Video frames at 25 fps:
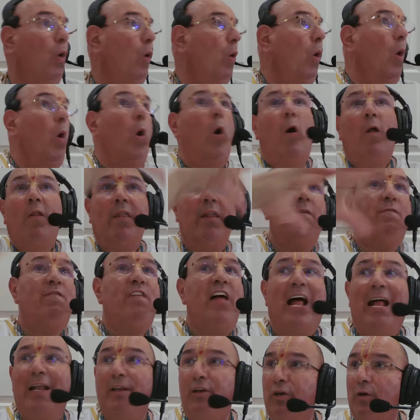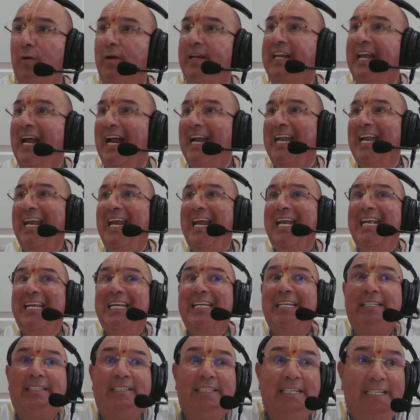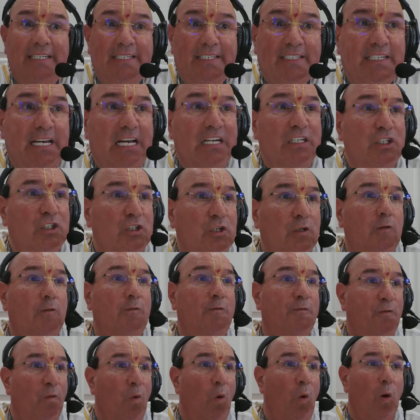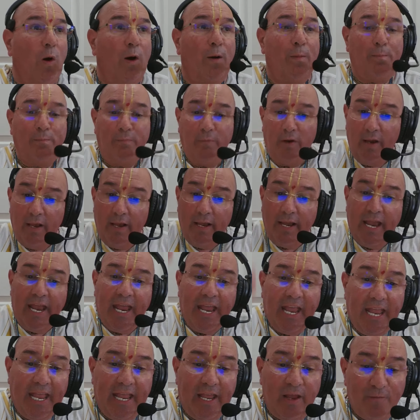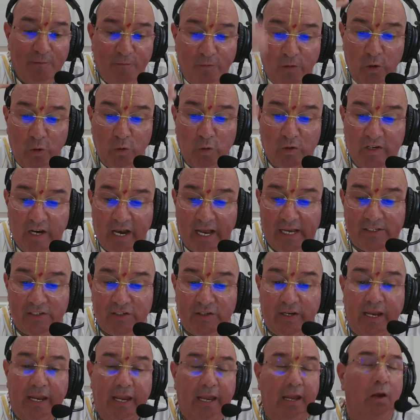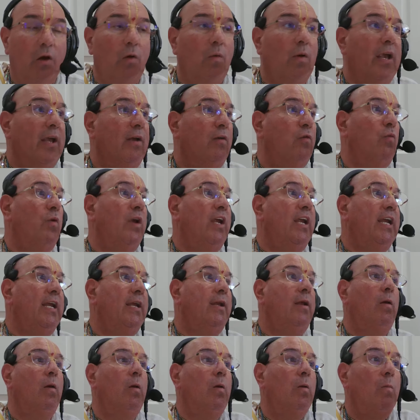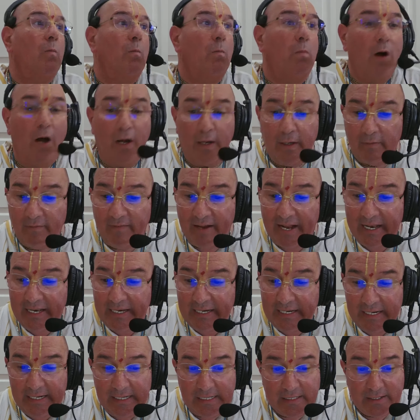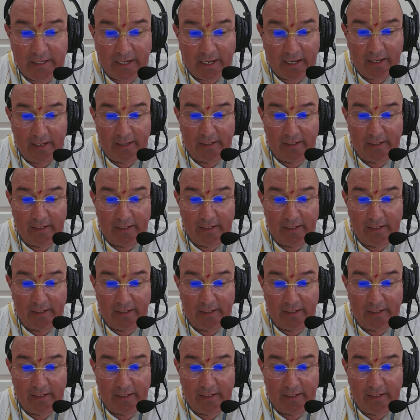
all of that you're getting in its essential form if you just hear and read Bhagavad Gita.